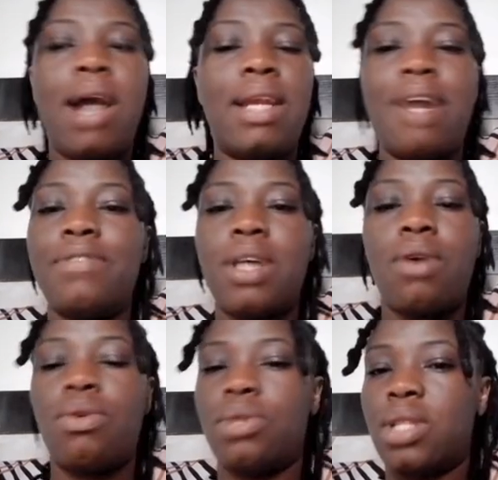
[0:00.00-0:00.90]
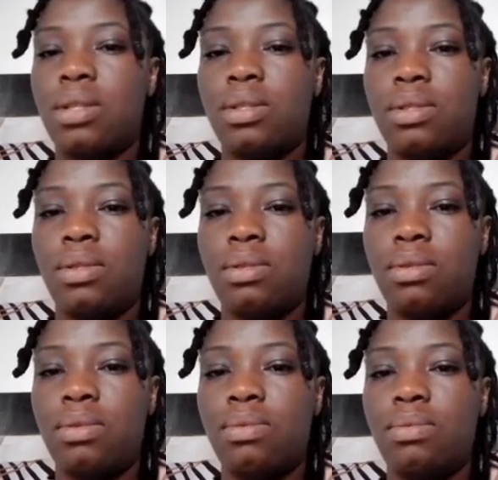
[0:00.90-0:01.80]
Before and after
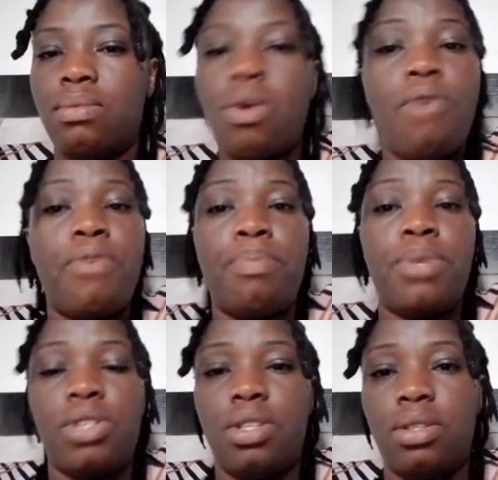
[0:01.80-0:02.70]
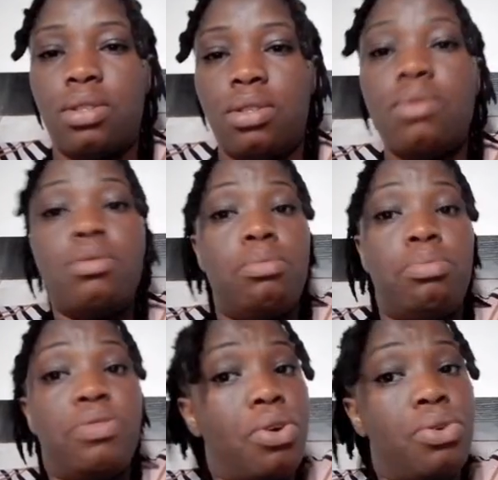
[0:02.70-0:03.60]
contact of a
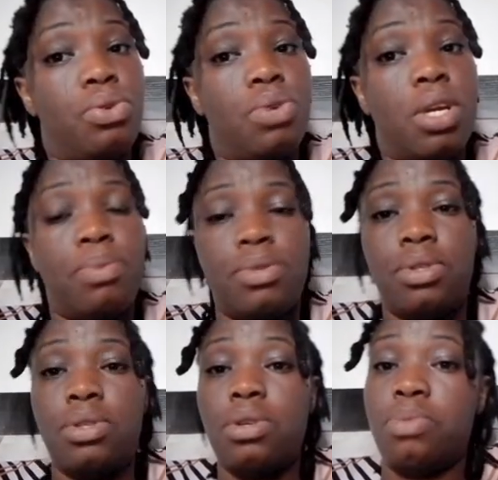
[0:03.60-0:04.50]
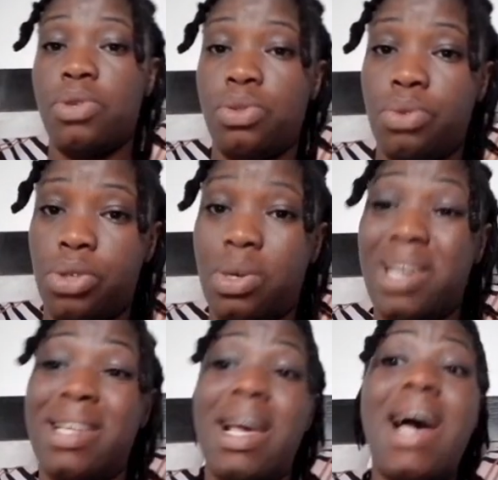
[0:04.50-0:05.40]
patient. Before you do any procedure,
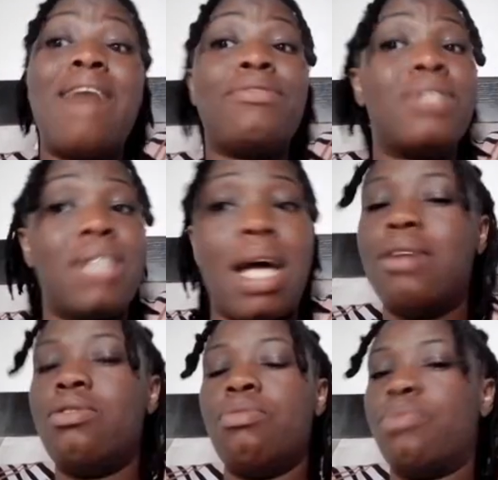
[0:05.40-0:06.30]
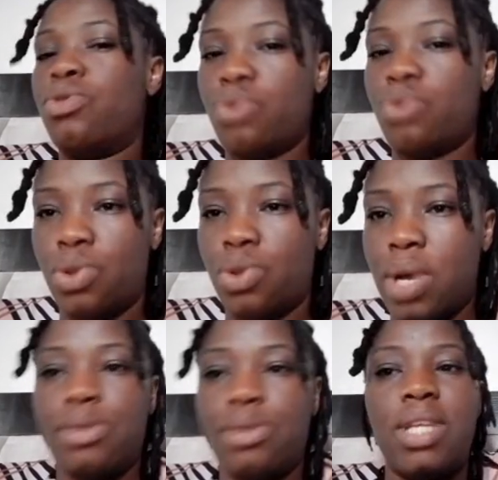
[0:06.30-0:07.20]
you must wash your hand. After, you
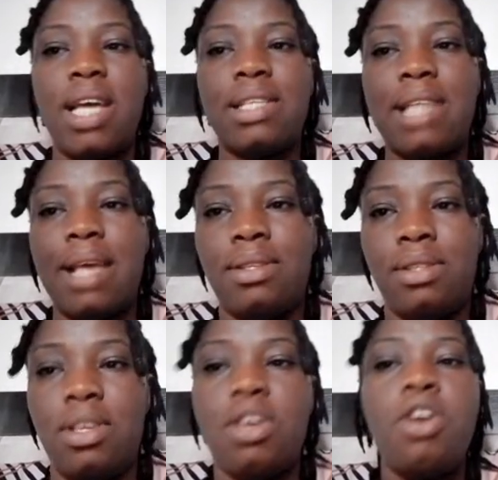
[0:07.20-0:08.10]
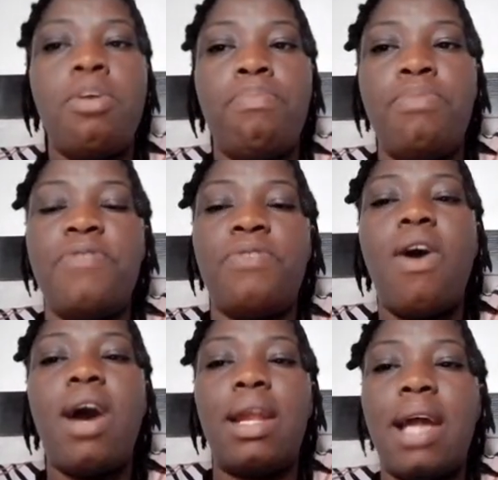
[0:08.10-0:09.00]
must wash your hand. So the answer is C.
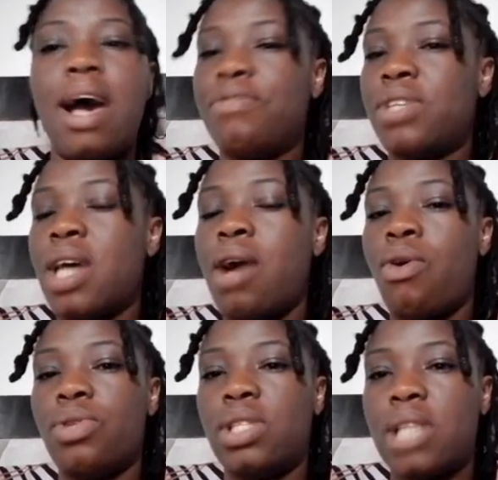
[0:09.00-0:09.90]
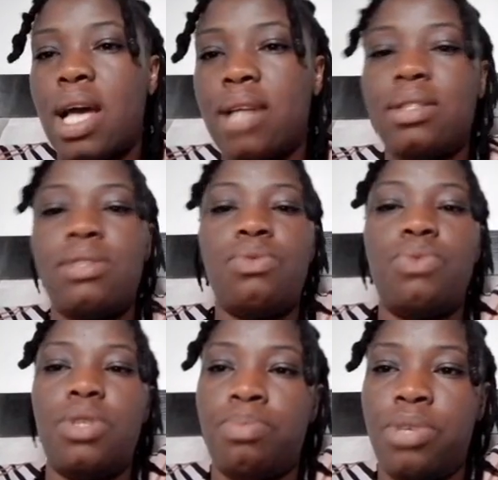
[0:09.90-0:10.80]
Before and after
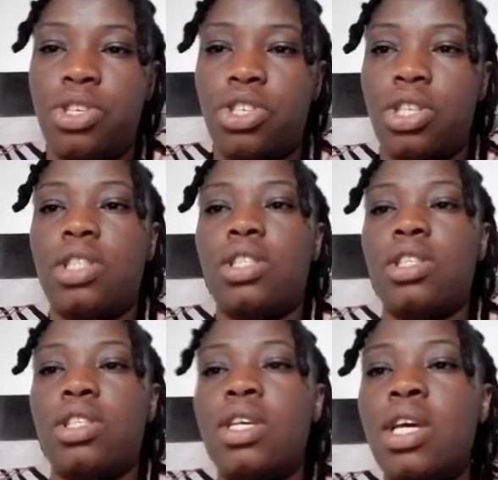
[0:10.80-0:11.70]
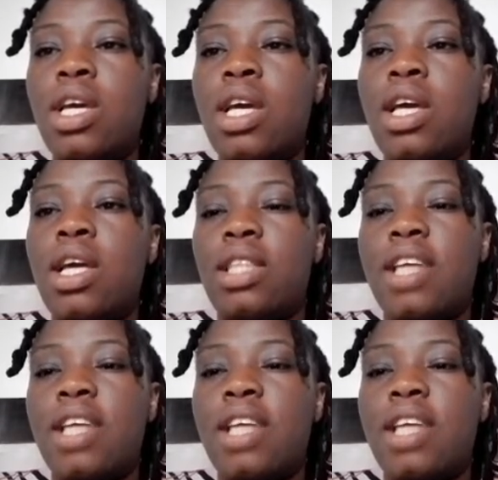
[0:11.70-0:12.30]
contact with patients.